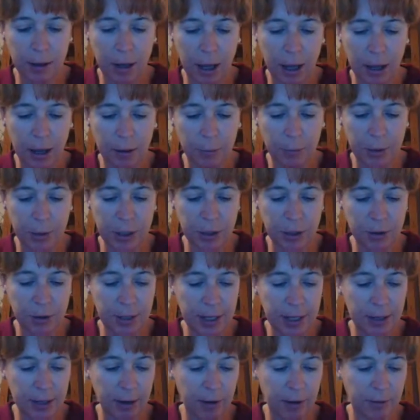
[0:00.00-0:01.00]
which you
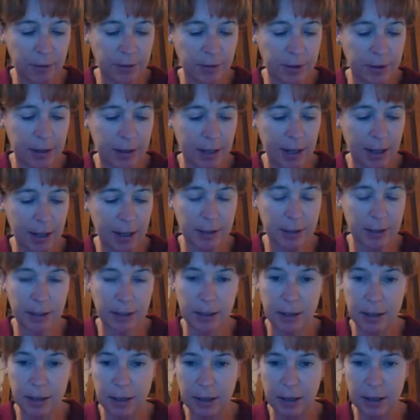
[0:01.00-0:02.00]
did after the last
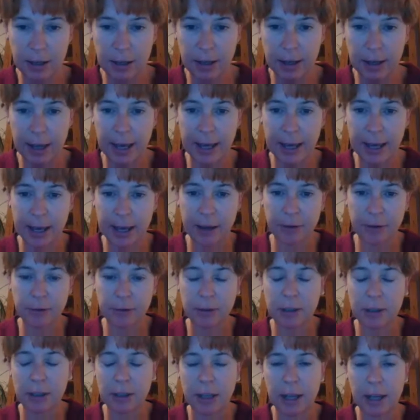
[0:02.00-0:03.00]

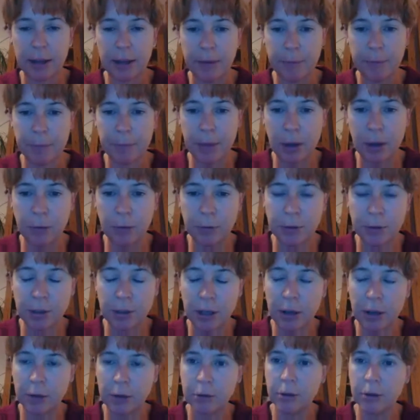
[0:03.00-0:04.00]
Hangout, and
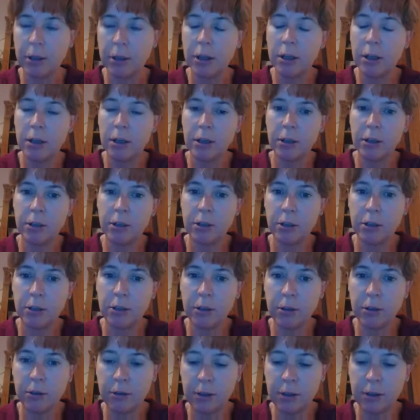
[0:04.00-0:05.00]
also
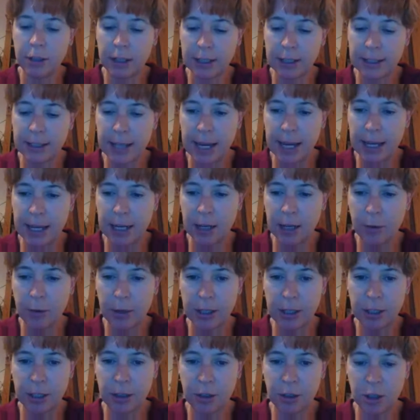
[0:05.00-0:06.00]
to just take any
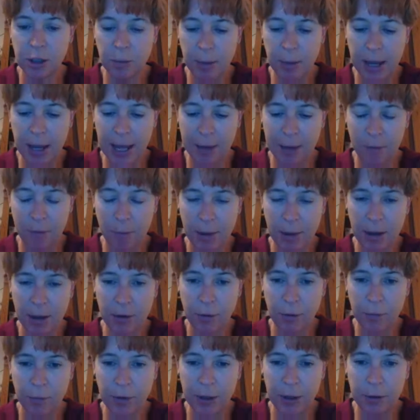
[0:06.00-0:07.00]
questions you might have about your
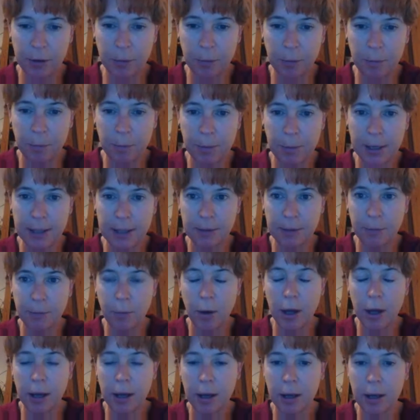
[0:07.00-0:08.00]
final piece of
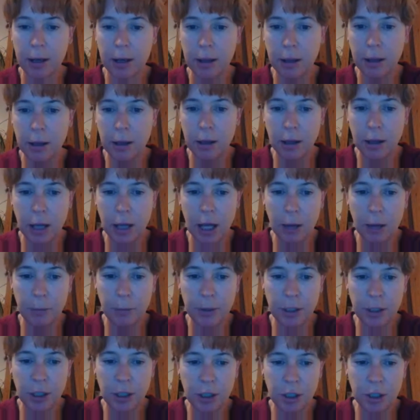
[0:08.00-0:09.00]
work, which is
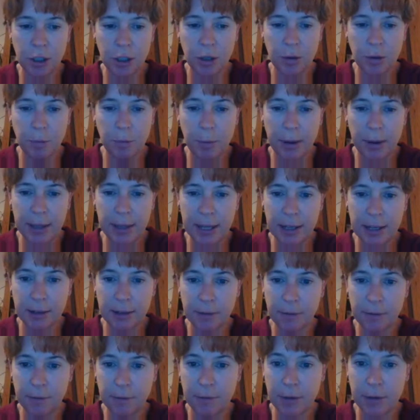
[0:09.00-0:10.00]
due by the end
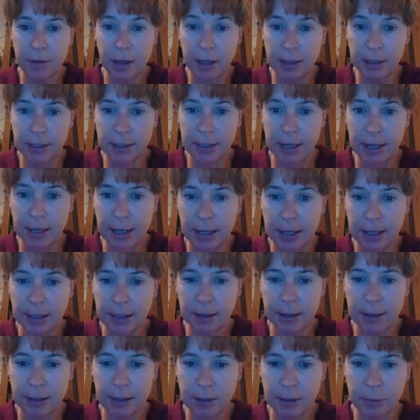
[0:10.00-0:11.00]
of Thursday
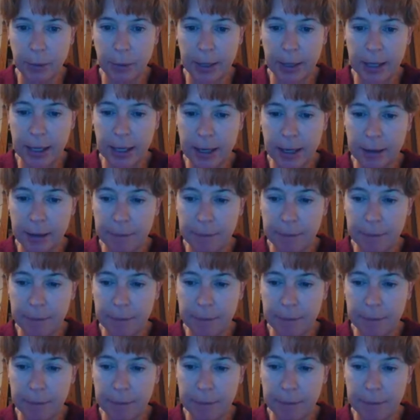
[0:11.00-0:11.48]
this week.